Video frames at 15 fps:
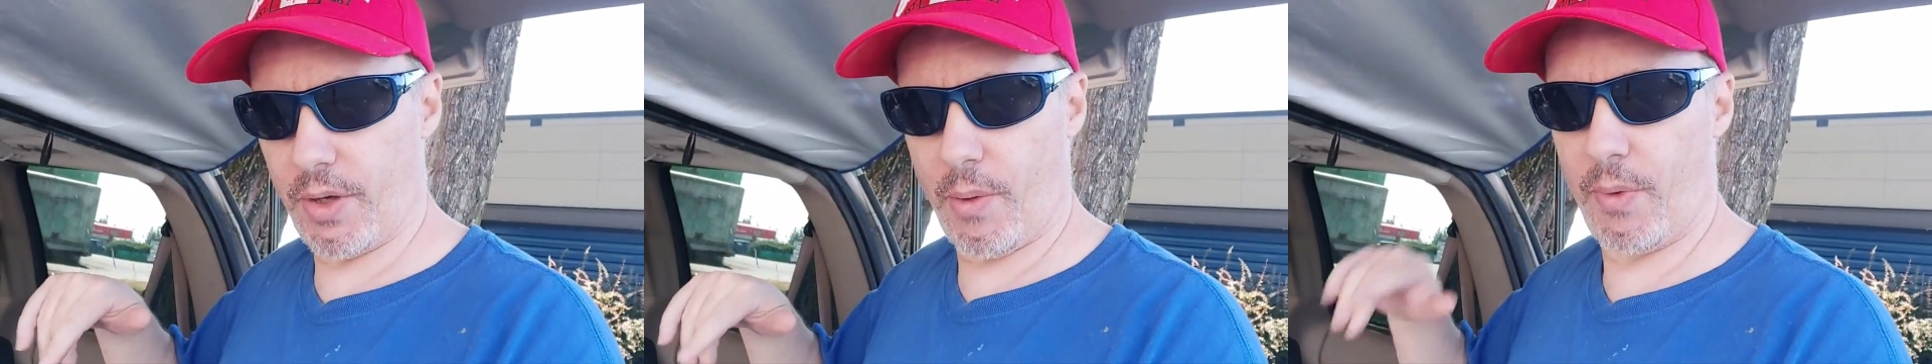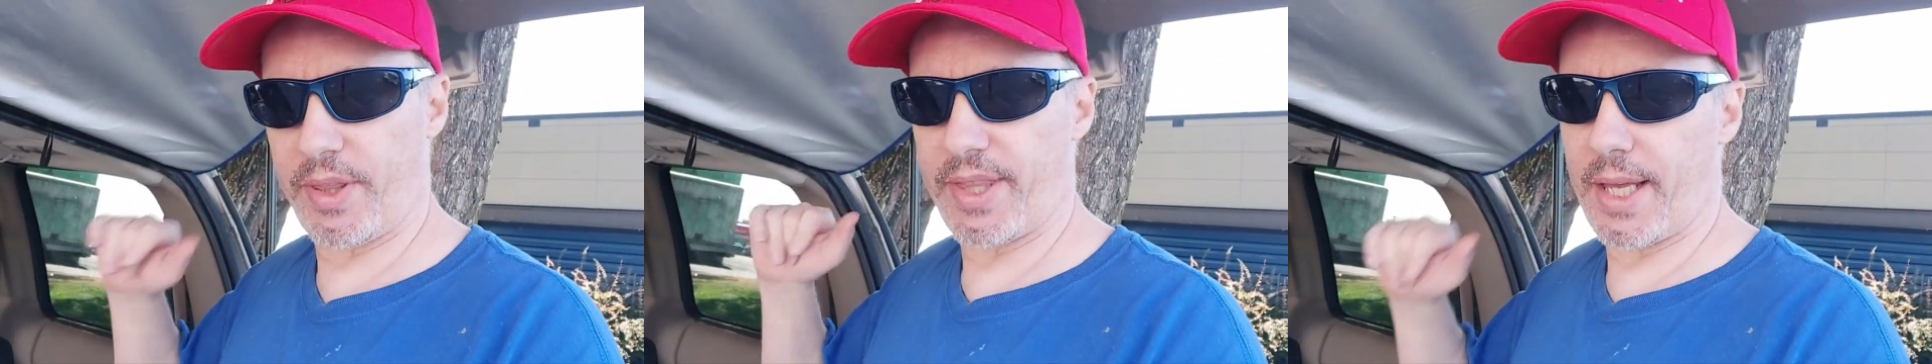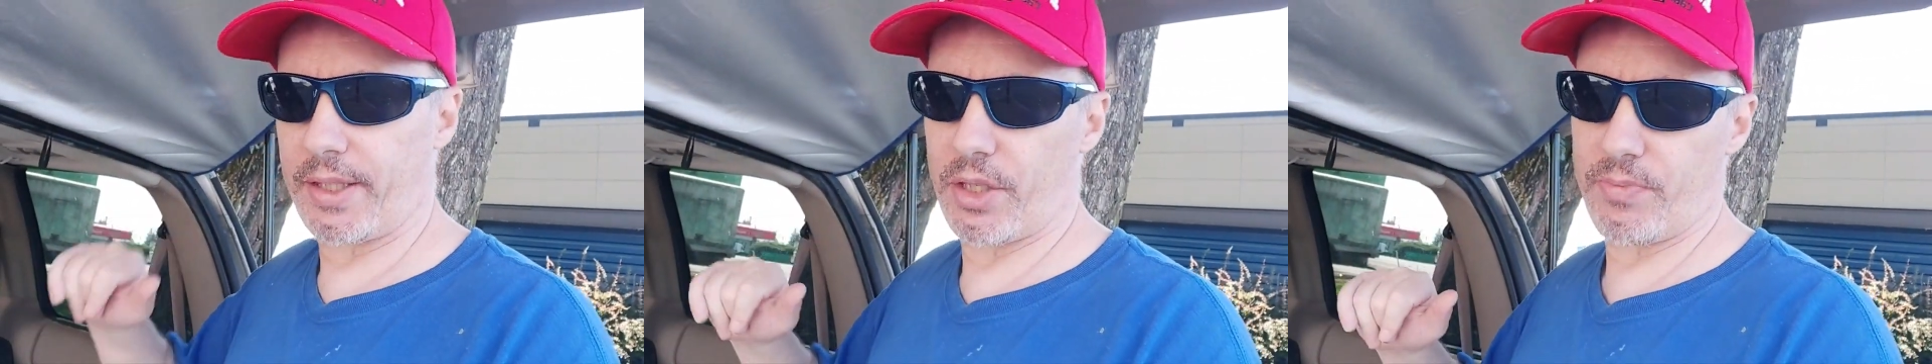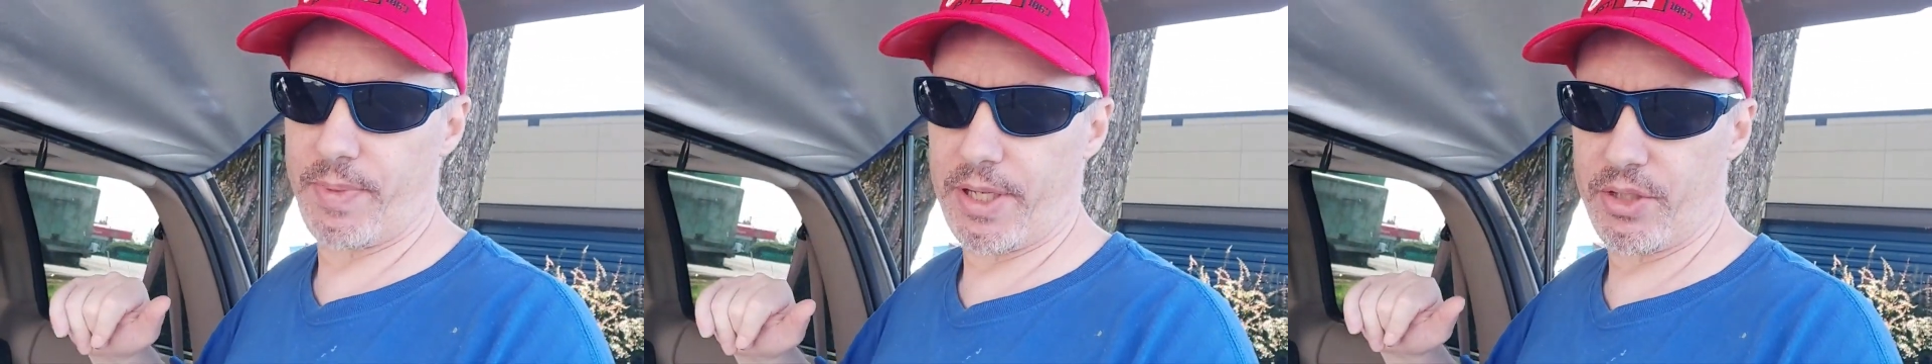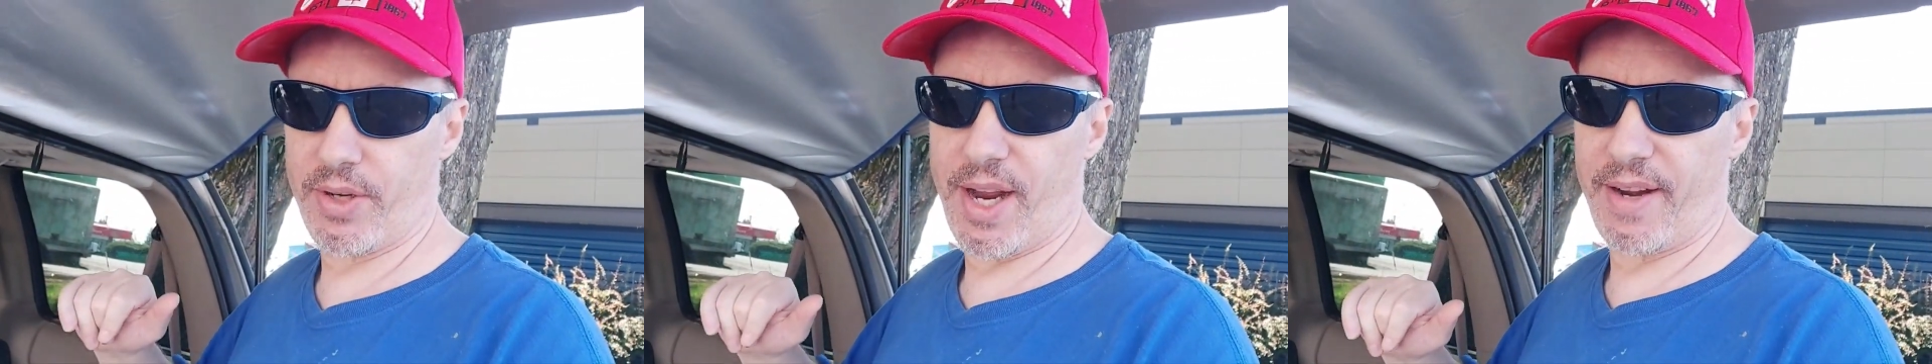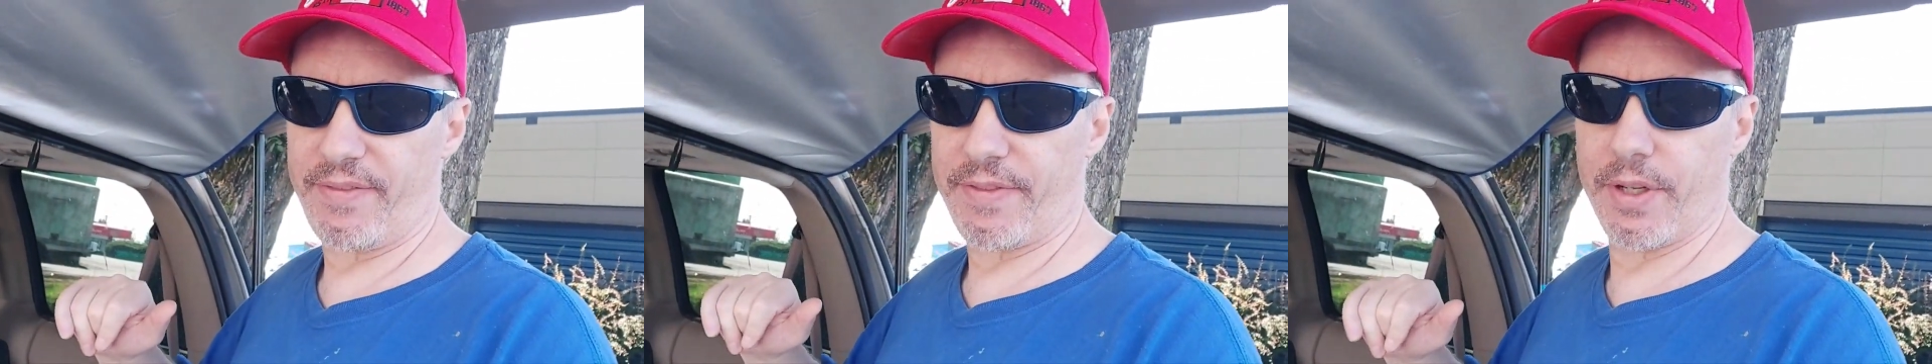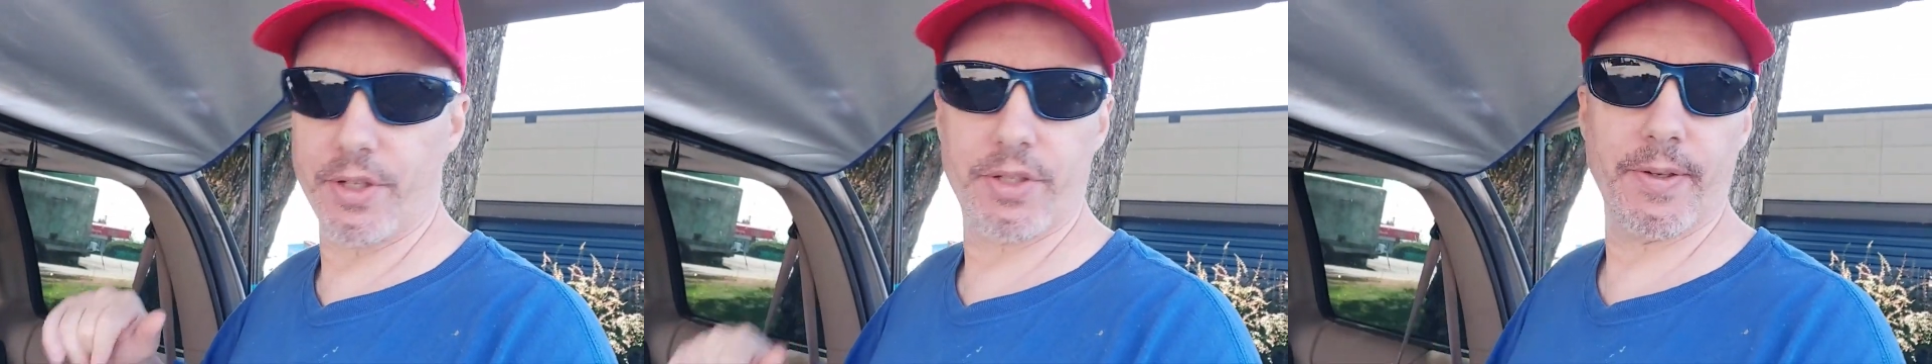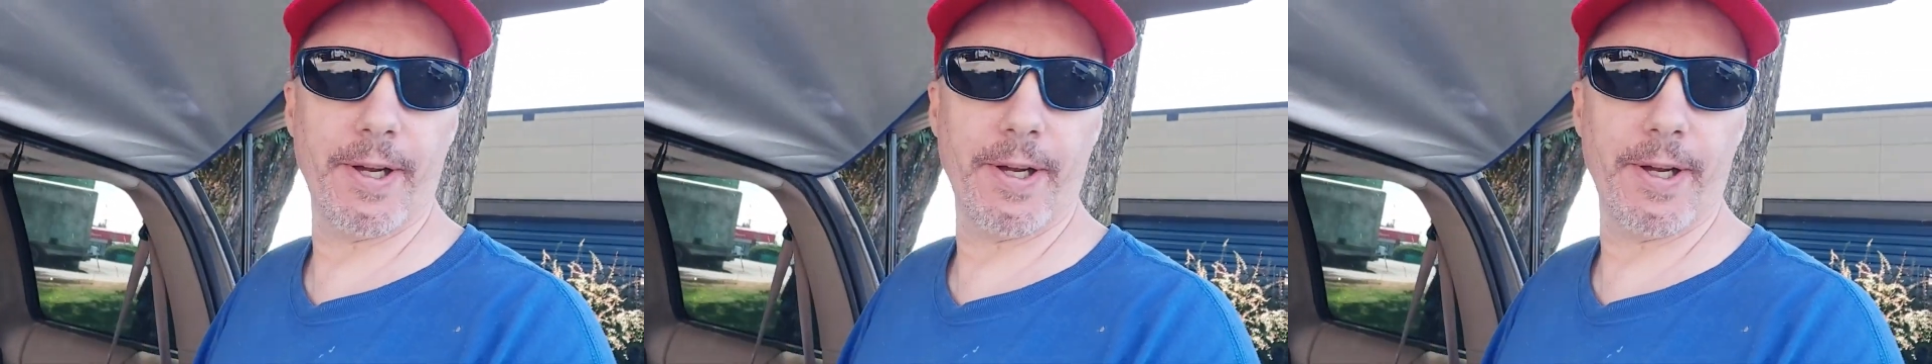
I want that to be dried first,